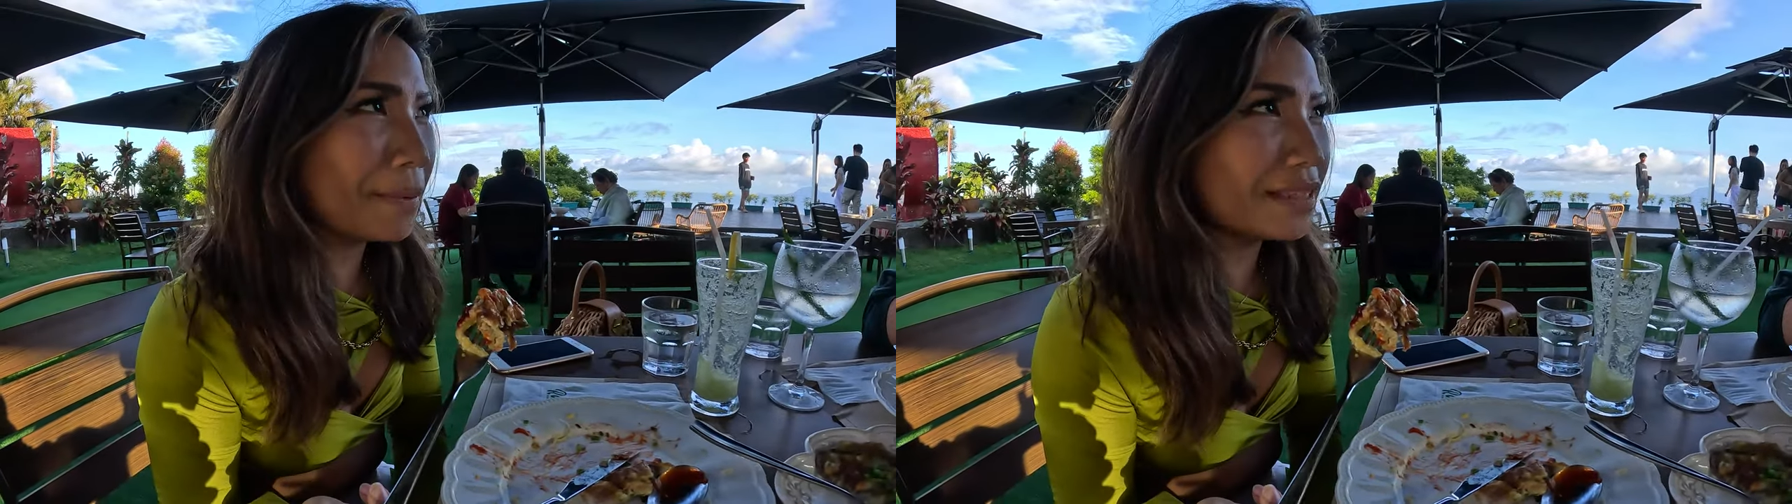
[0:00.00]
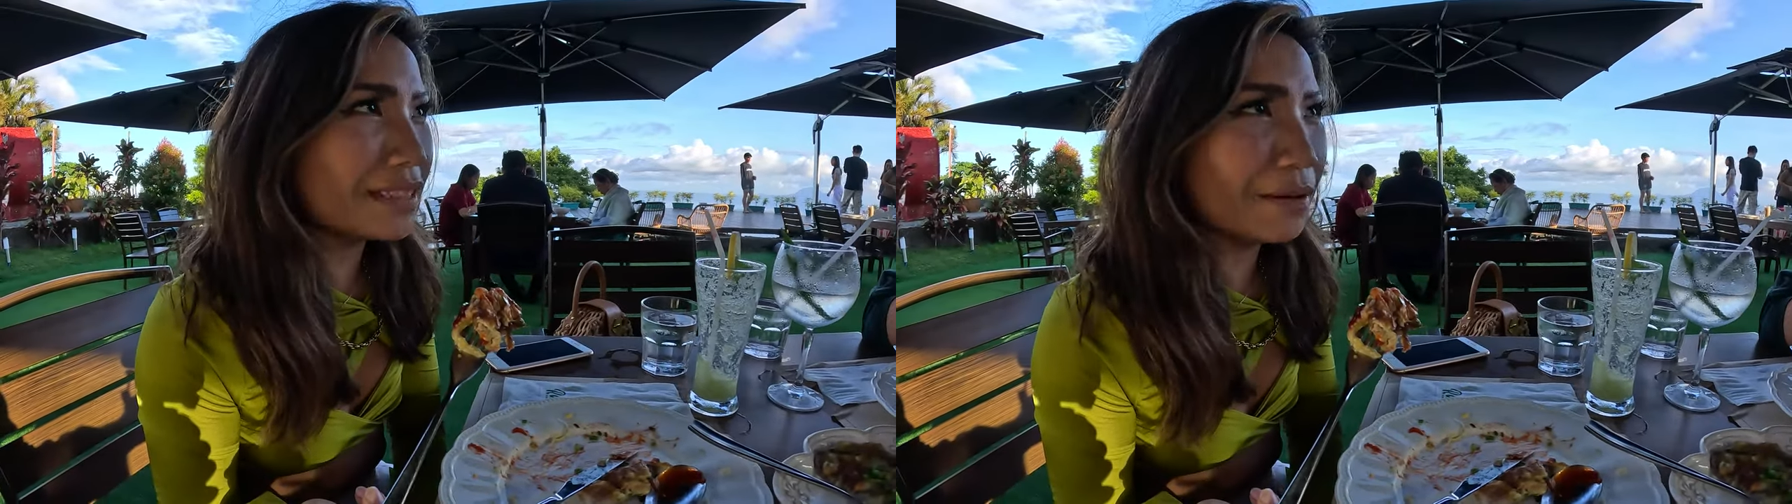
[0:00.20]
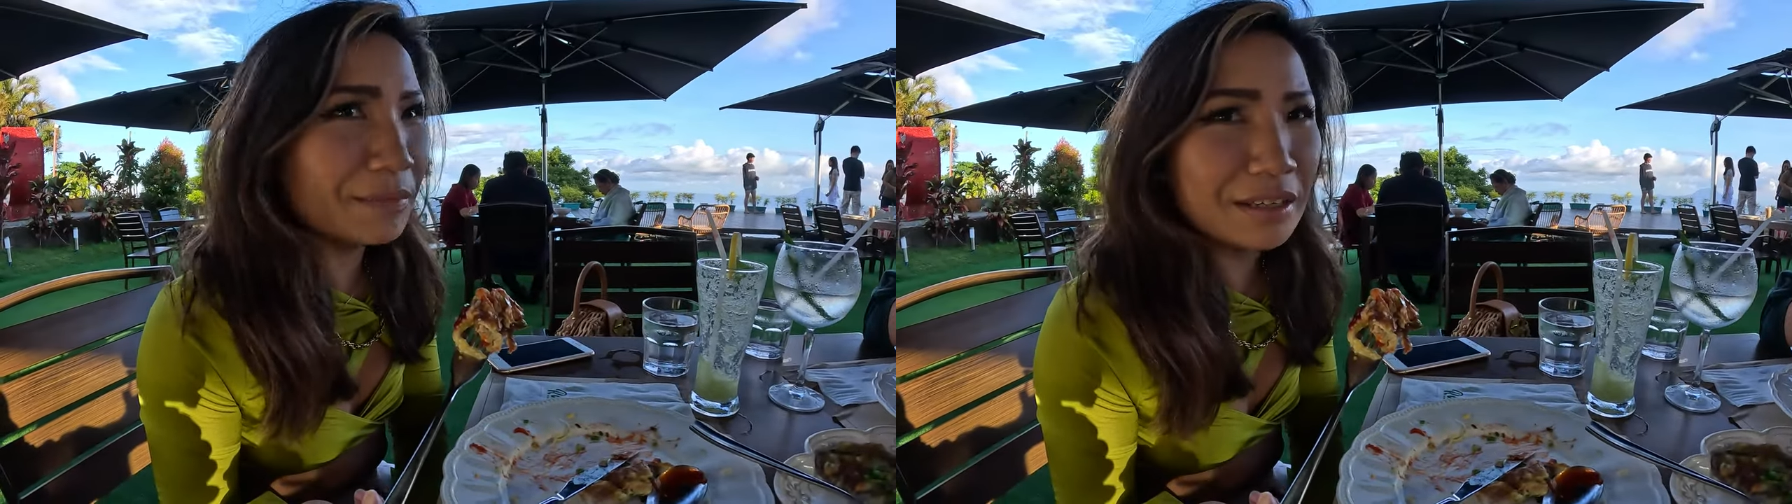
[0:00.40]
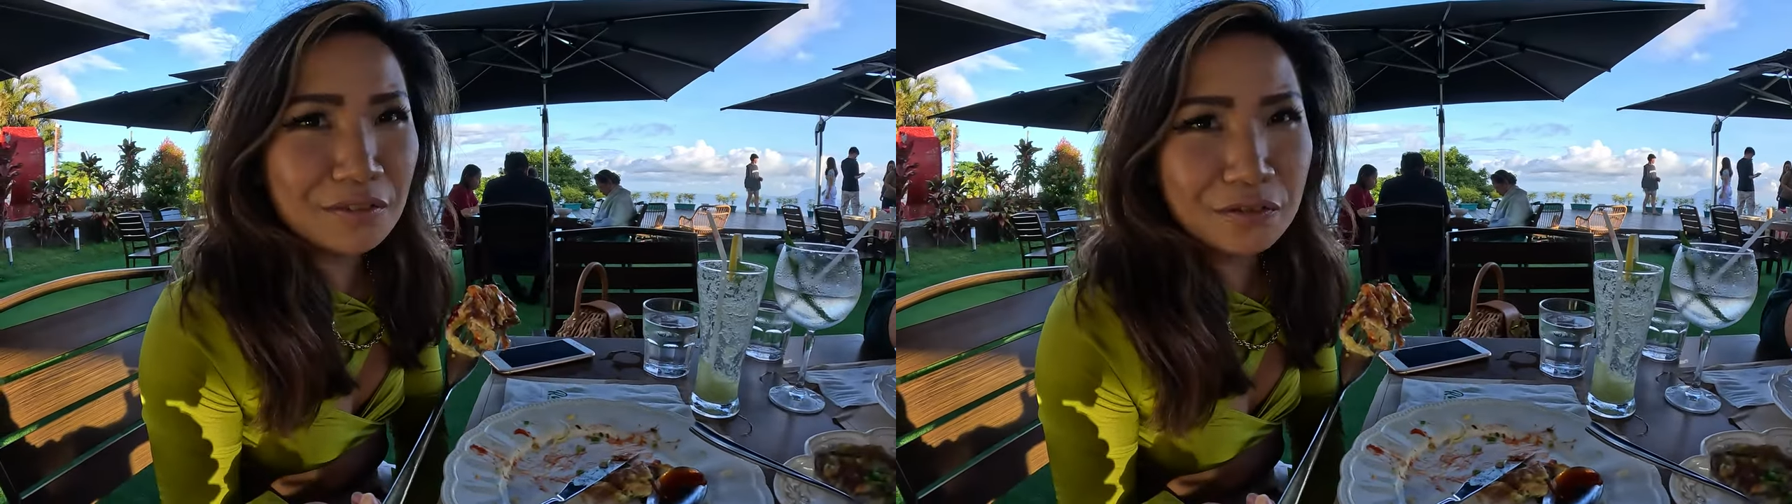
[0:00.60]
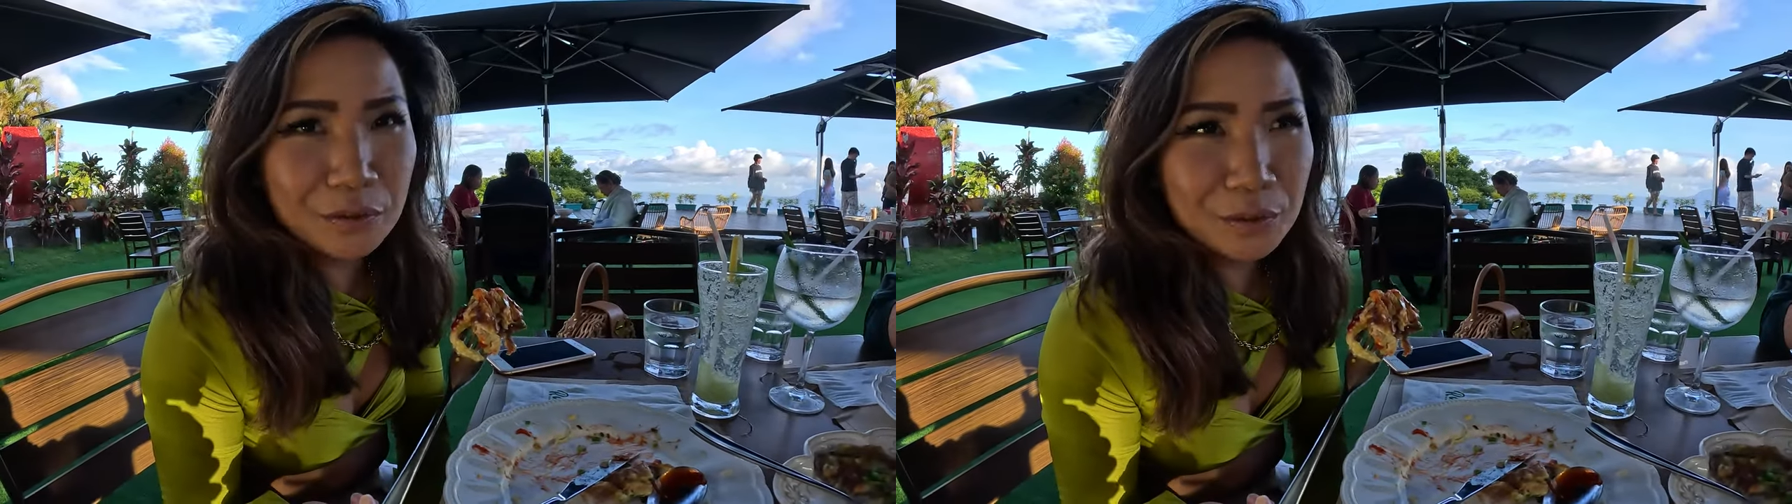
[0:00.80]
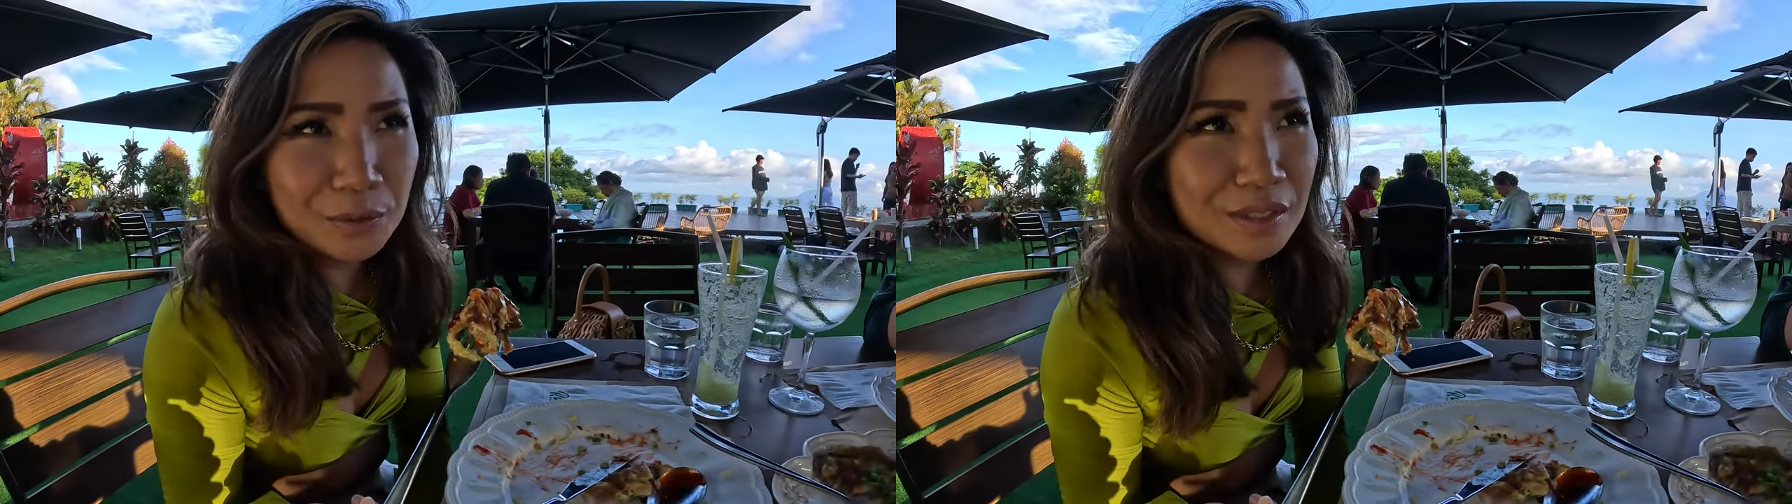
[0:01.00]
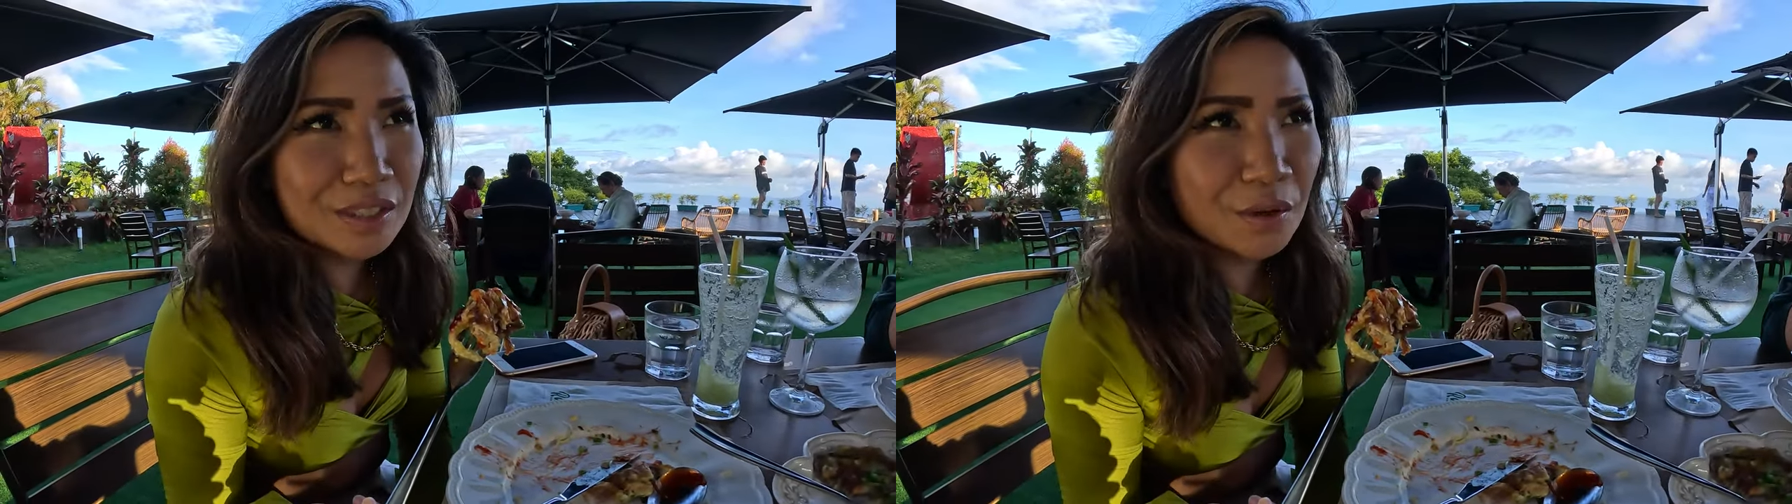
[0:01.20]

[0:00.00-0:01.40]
pandemic food.